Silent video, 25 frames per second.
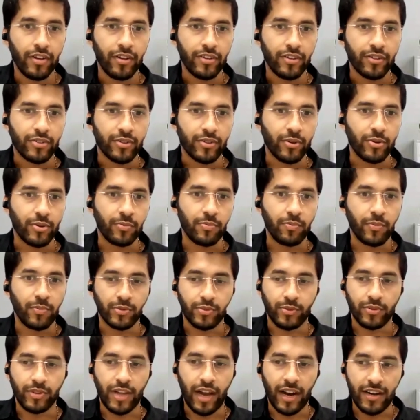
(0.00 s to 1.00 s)
So
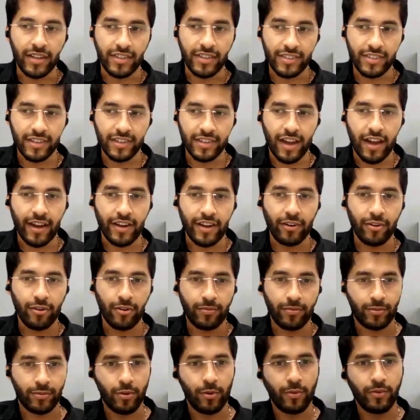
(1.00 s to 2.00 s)
that is
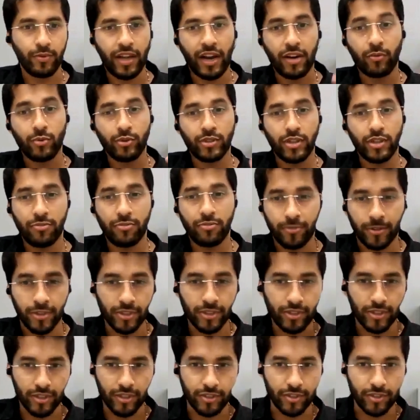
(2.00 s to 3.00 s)
the so that was our
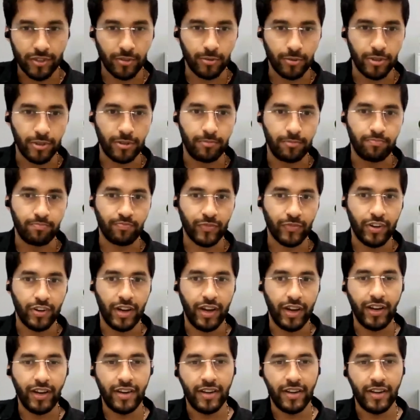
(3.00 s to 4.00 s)
first customer,
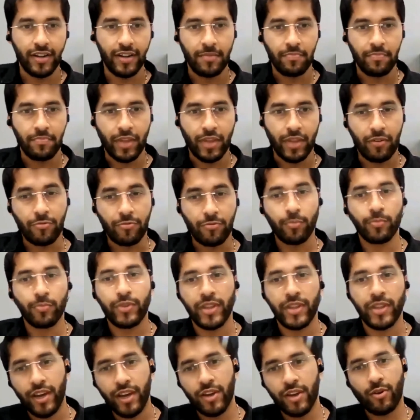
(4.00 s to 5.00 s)
right? And from
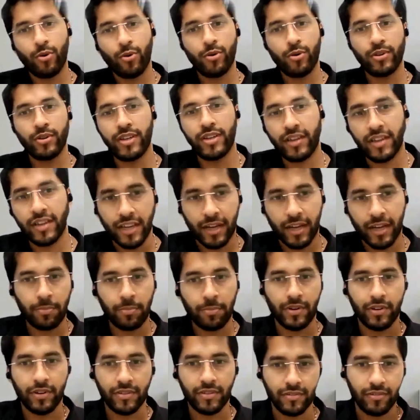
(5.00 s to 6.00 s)
there on, it kept
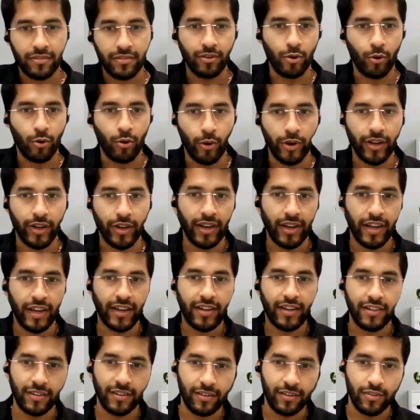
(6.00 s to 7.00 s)
growing.
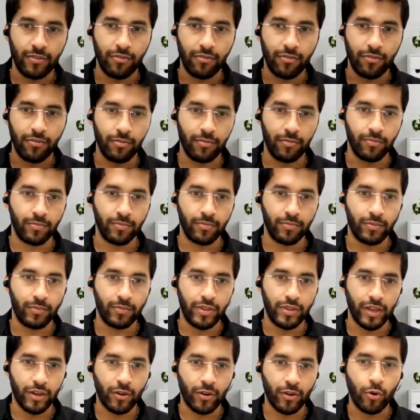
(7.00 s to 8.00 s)
Like
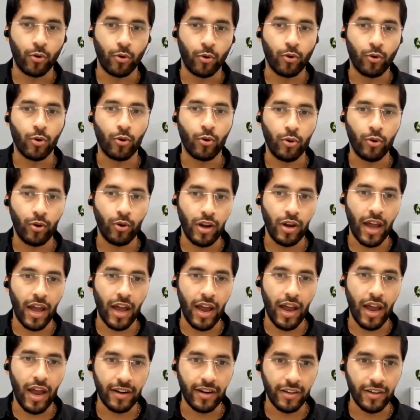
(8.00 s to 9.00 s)
the Coca-Cola
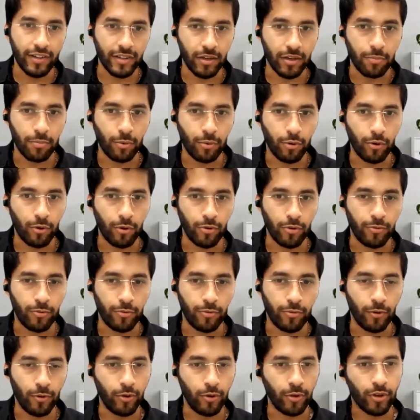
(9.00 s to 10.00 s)
had other
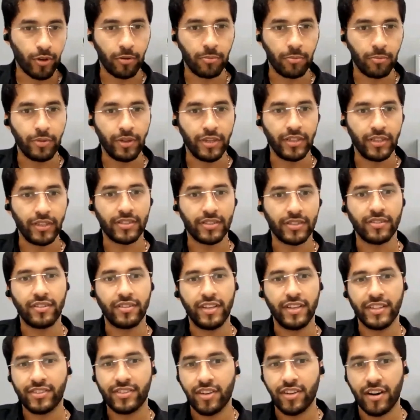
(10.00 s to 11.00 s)
portfolio companies.
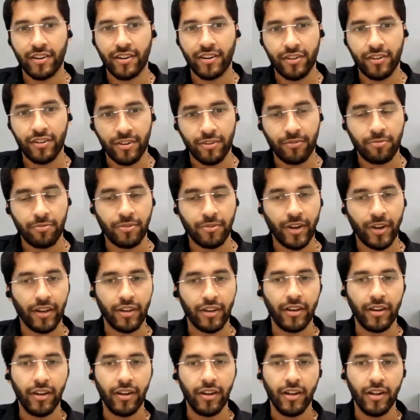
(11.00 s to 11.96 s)
They started referring.